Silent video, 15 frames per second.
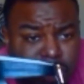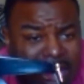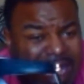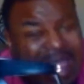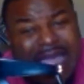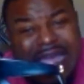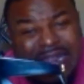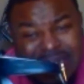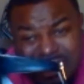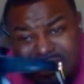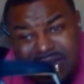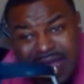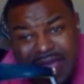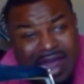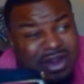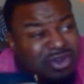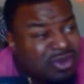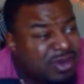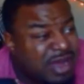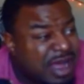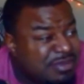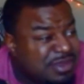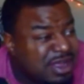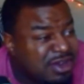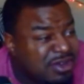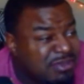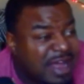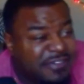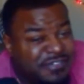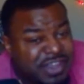I can't do that. Oh, I'm going,
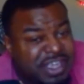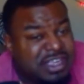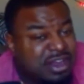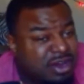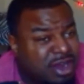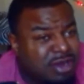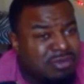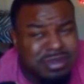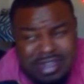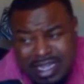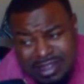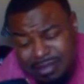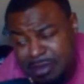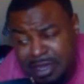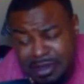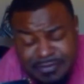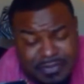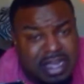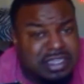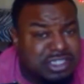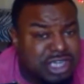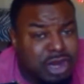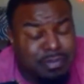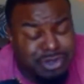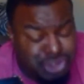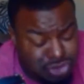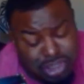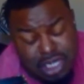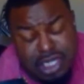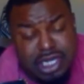my feet gonna hurt. Well, let the motherfuckers hurt, but you
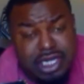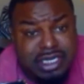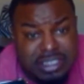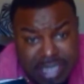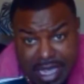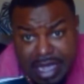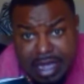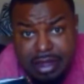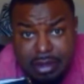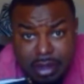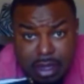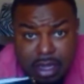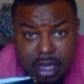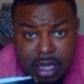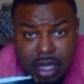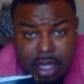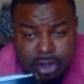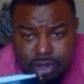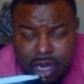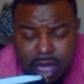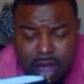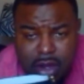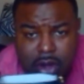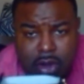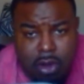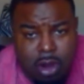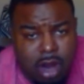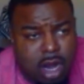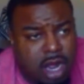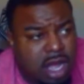look good as hell. You know,
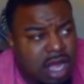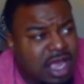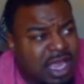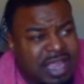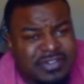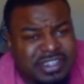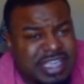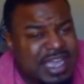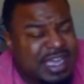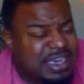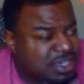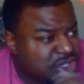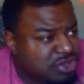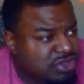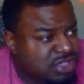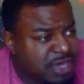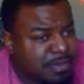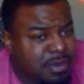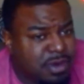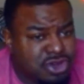or even take it a little deeper.